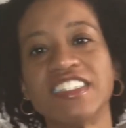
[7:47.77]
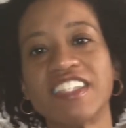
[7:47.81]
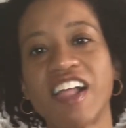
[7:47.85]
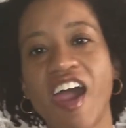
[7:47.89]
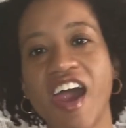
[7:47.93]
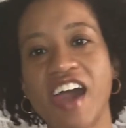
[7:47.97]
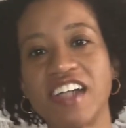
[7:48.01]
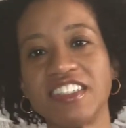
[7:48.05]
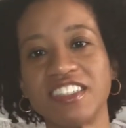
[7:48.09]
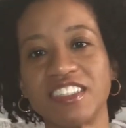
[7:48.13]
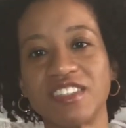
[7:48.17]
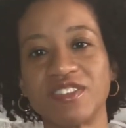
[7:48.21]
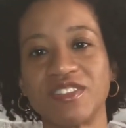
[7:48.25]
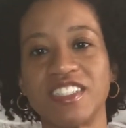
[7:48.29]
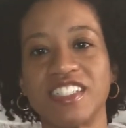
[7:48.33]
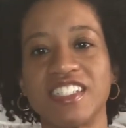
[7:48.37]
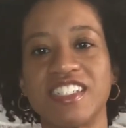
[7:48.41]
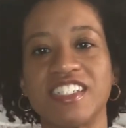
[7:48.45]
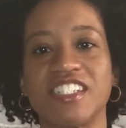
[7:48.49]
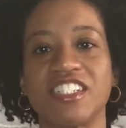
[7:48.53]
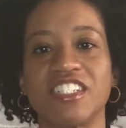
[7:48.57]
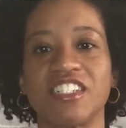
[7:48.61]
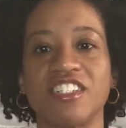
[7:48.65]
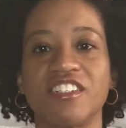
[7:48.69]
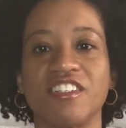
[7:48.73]
I just wanted to
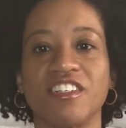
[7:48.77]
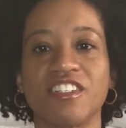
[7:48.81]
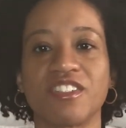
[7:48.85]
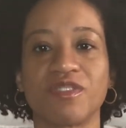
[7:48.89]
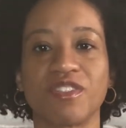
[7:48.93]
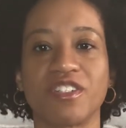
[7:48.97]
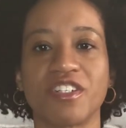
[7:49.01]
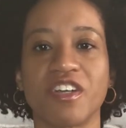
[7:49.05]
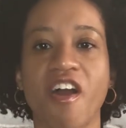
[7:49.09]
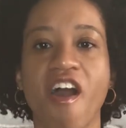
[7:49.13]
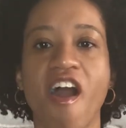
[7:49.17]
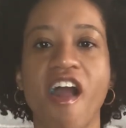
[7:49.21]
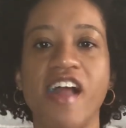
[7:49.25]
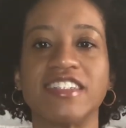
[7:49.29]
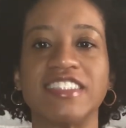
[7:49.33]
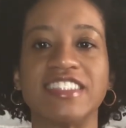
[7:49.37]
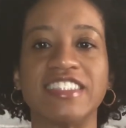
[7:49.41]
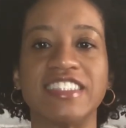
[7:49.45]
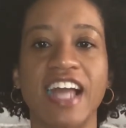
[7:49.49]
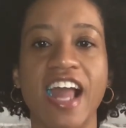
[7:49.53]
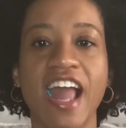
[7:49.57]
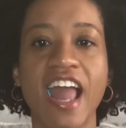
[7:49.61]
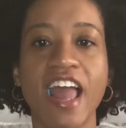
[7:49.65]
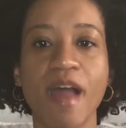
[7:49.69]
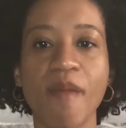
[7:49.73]
share those with y'all.
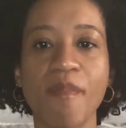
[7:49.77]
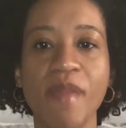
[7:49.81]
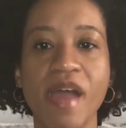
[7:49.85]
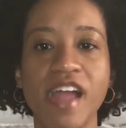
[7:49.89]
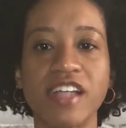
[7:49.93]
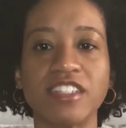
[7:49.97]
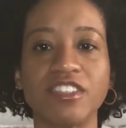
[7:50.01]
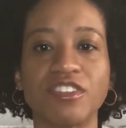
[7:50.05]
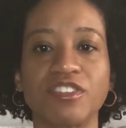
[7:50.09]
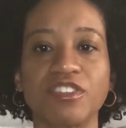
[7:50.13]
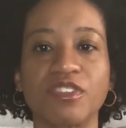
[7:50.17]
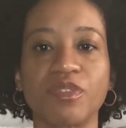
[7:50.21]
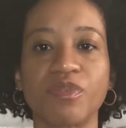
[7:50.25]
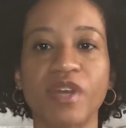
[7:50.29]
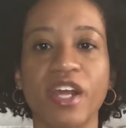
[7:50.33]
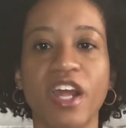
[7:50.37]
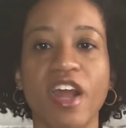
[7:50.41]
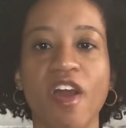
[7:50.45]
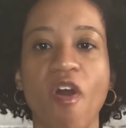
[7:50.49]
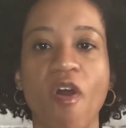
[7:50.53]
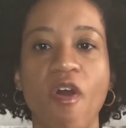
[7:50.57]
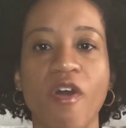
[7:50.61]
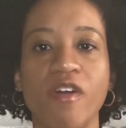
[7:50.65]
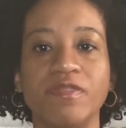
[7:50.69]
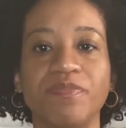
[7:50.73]
Damn, extra
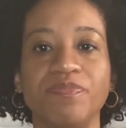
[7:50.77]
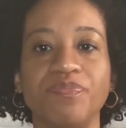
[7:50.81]
wrinkle.